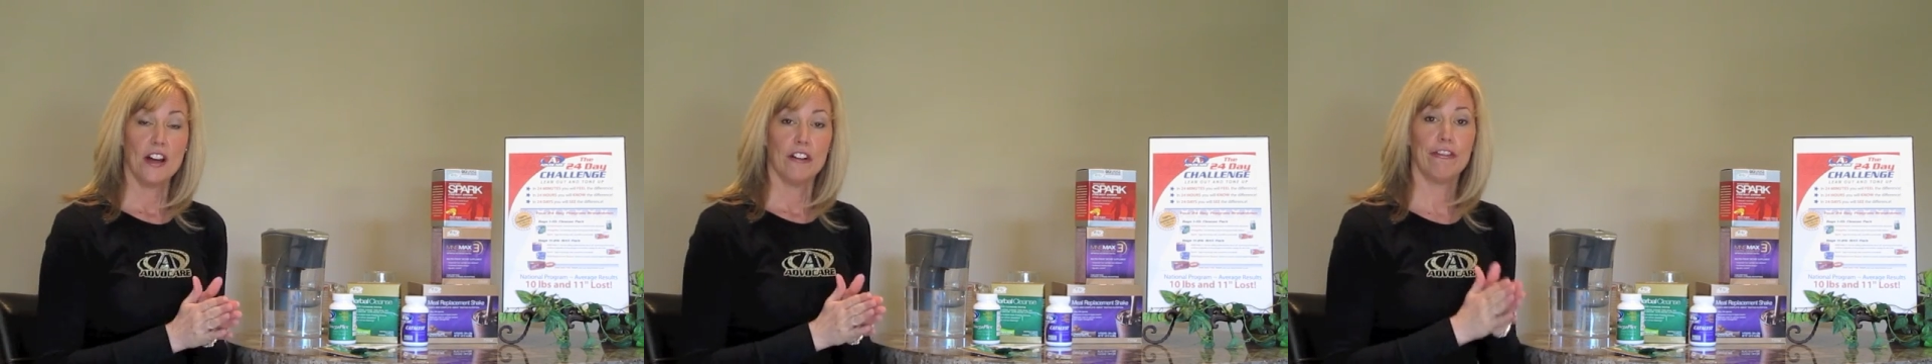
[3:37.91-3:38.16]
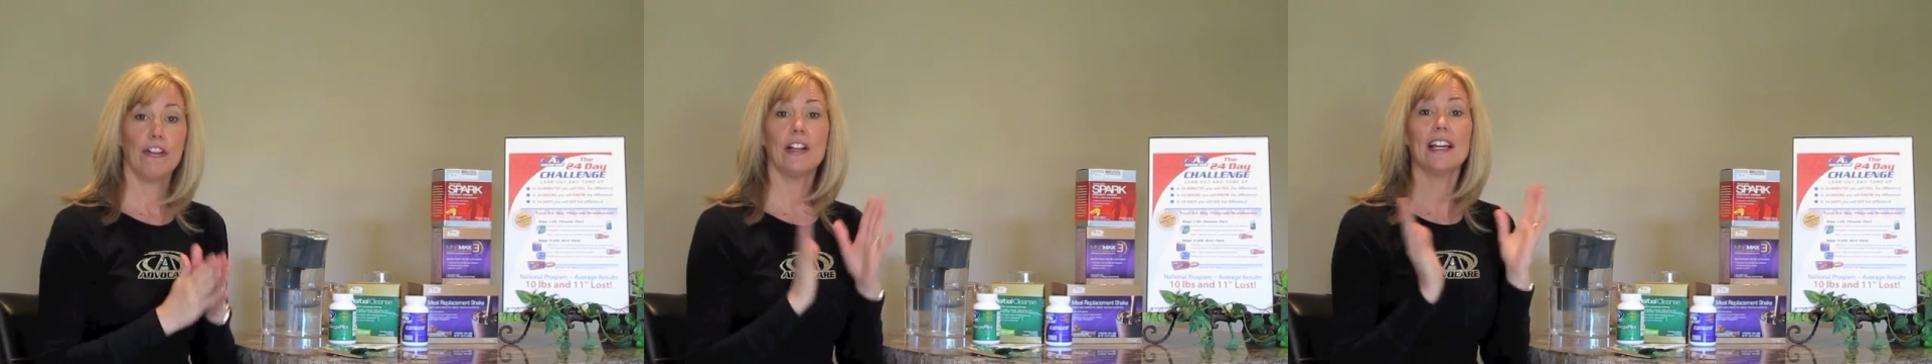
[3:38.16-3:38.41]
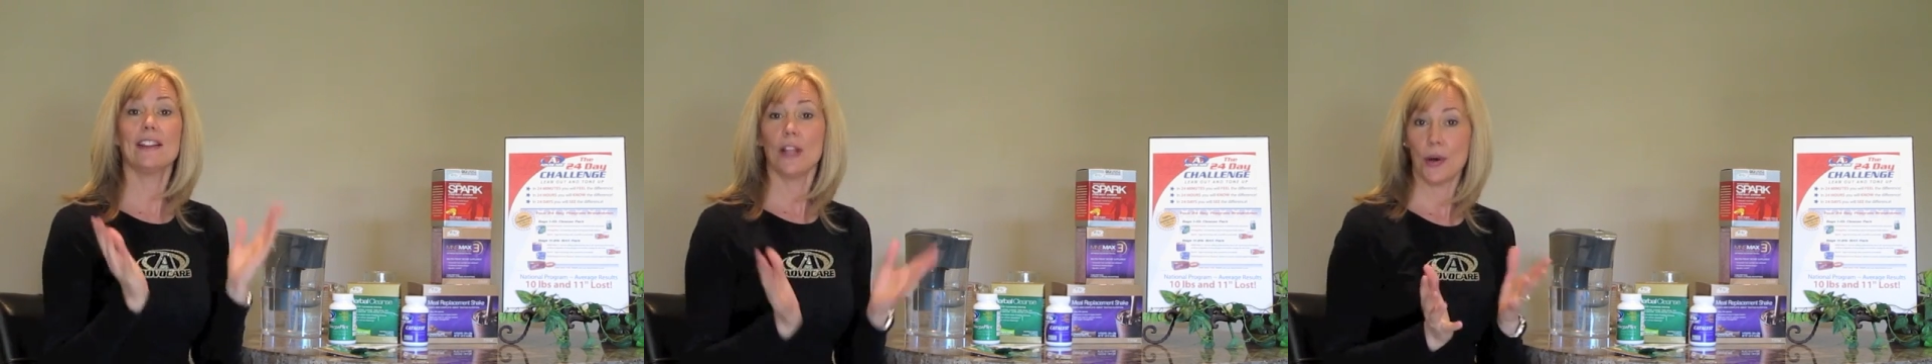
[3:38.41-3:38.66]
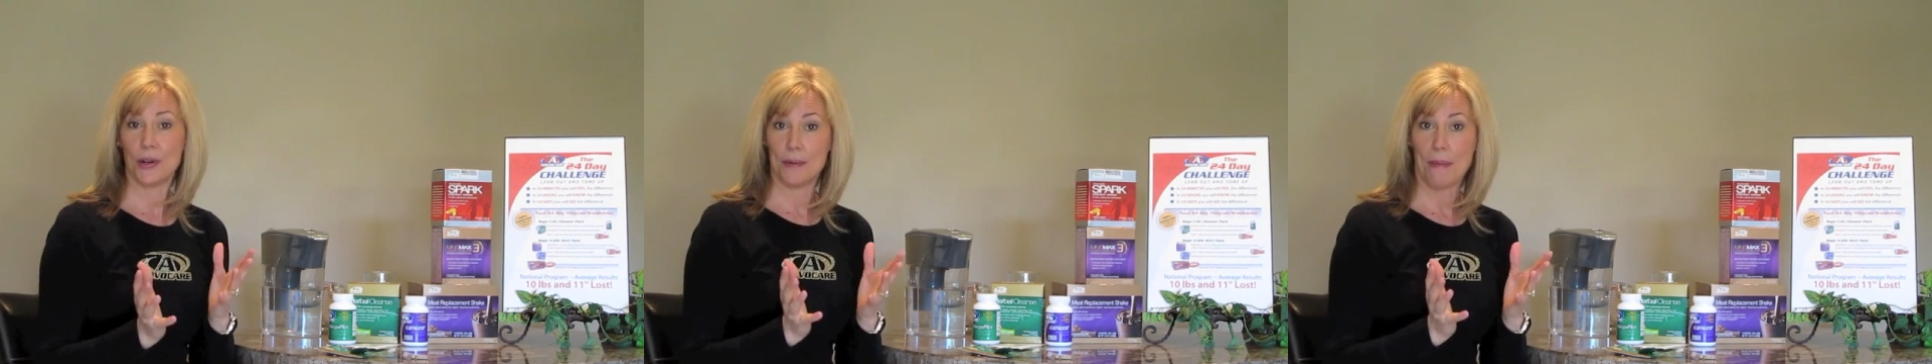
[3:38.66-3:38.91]
fully
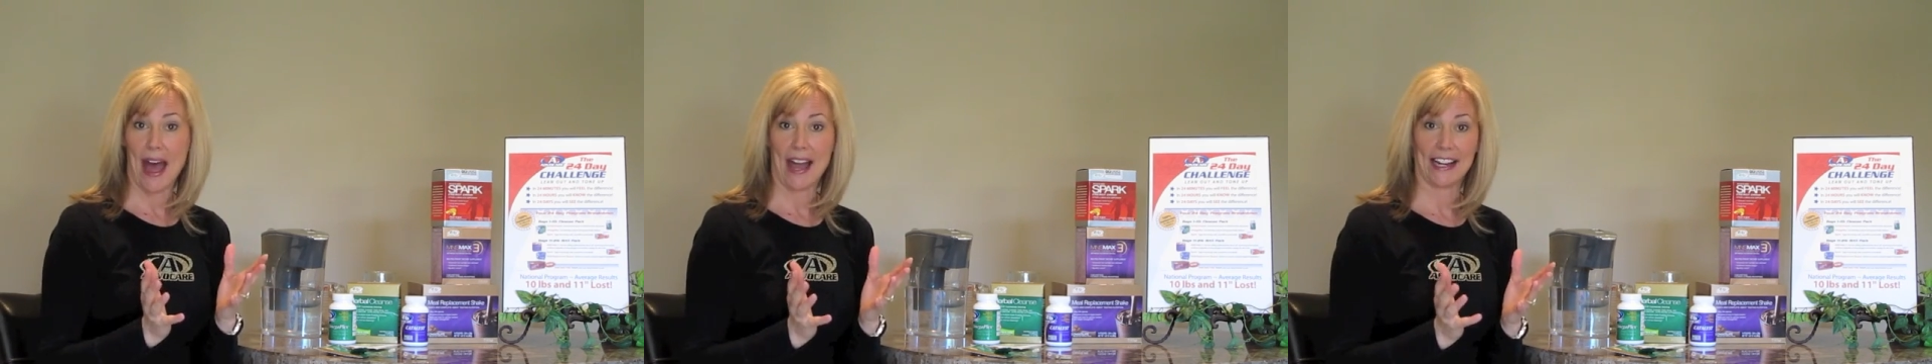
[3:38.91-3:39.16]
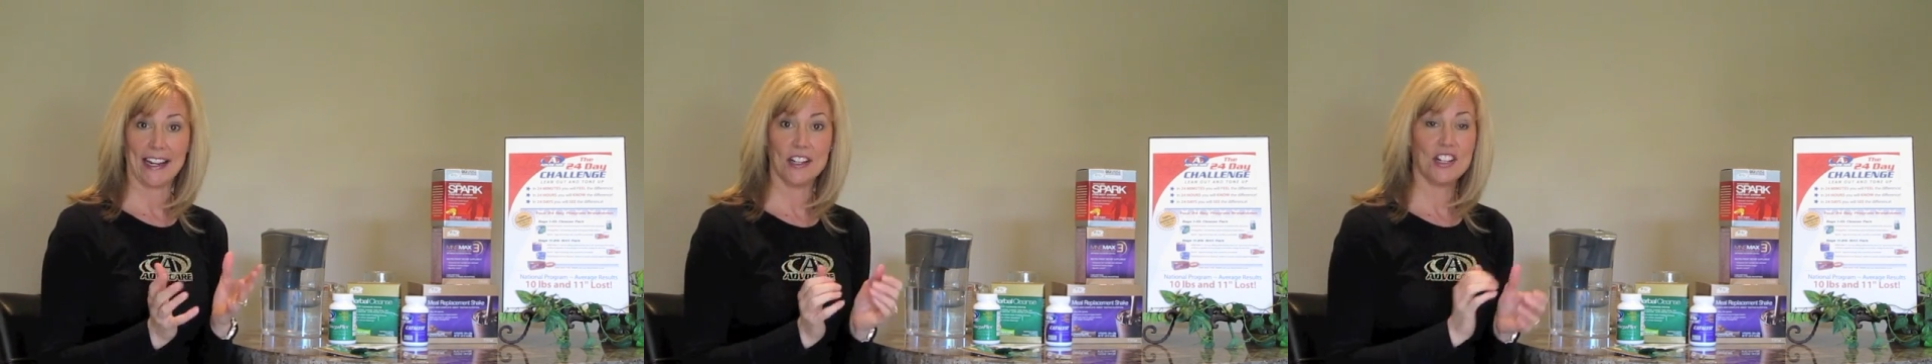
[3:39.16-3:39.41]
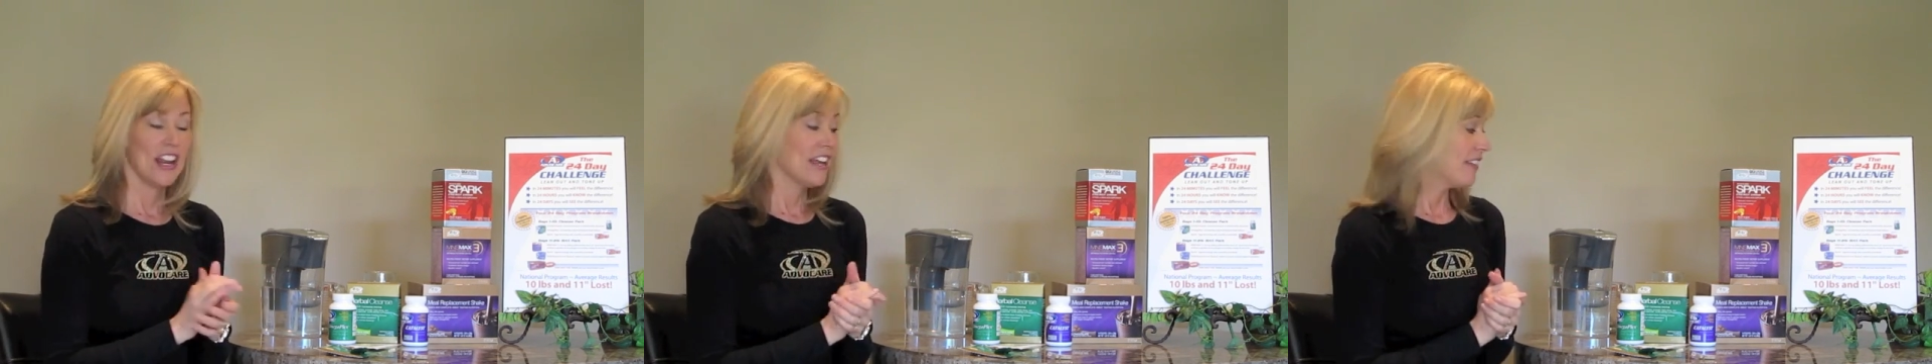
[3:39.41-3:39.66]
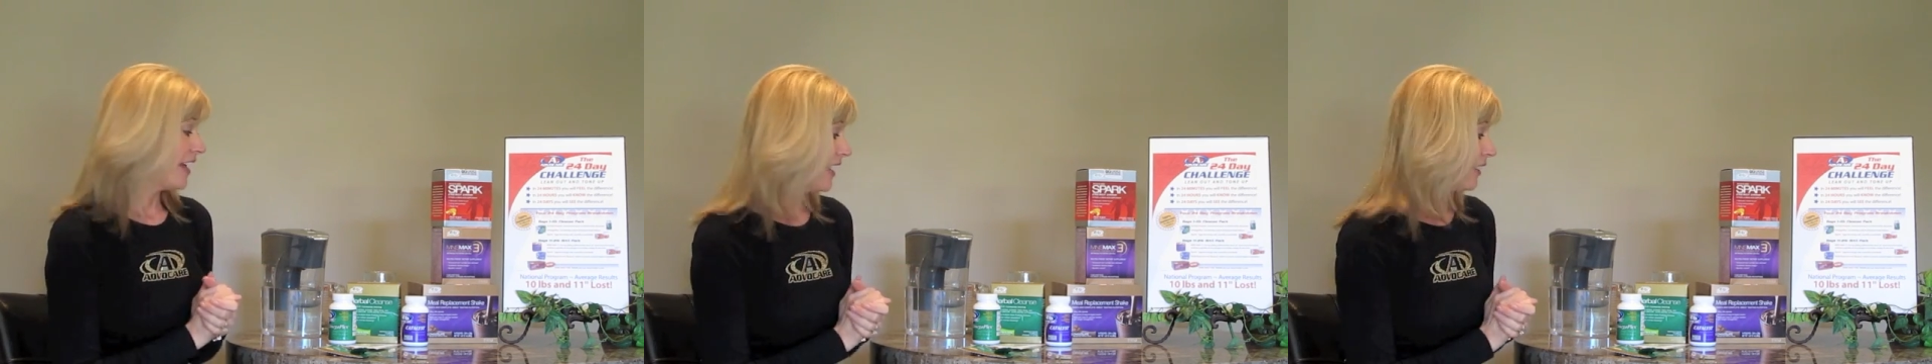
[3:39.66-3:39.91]
loaded package
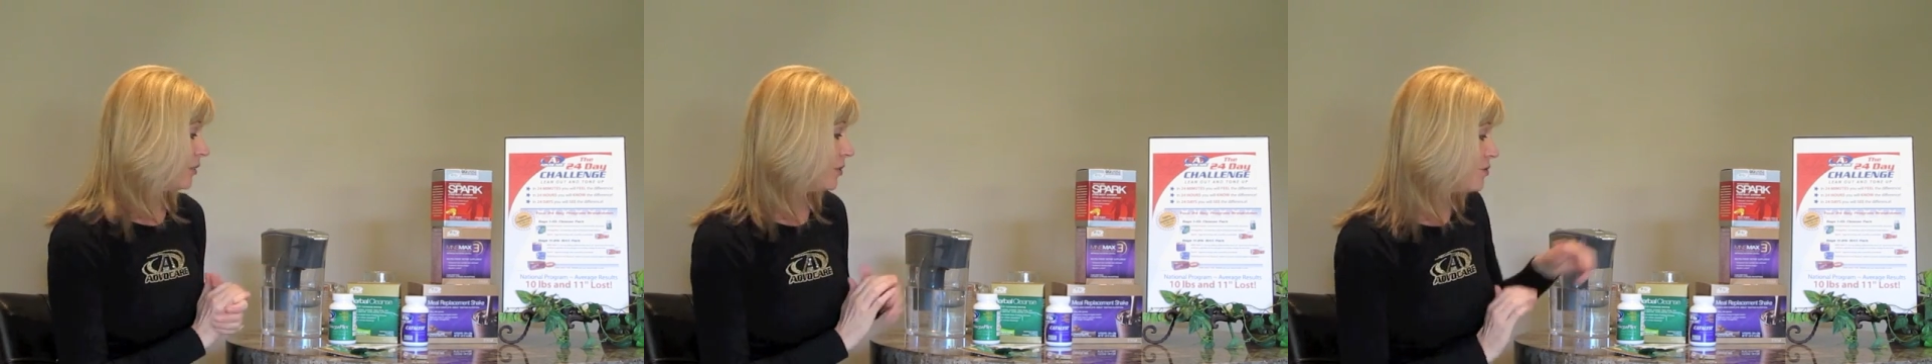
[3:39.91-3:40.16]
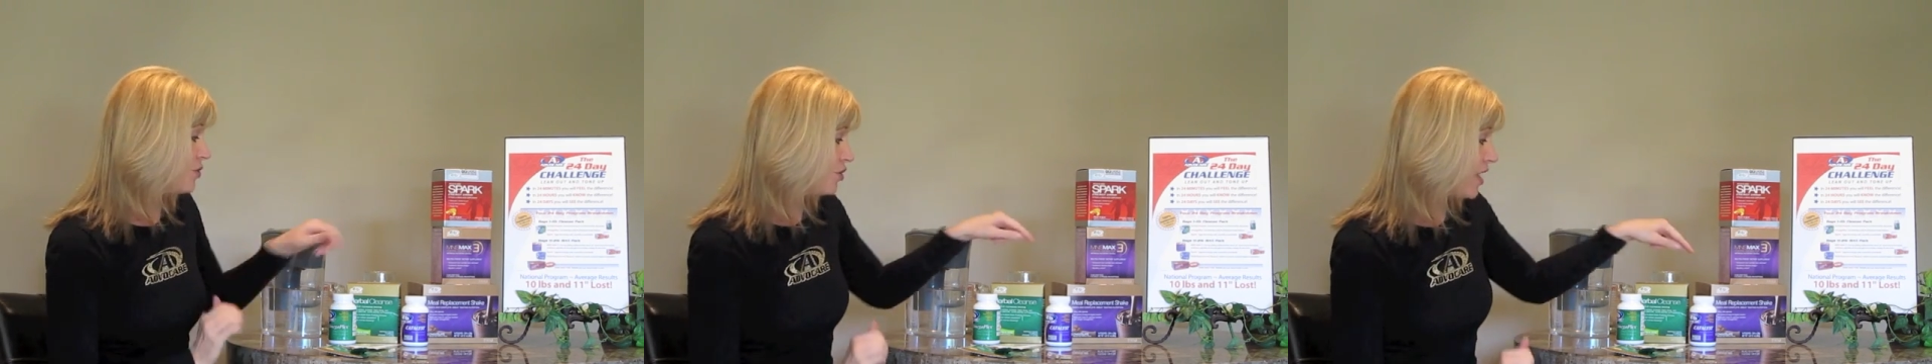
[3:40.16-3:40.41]
that includes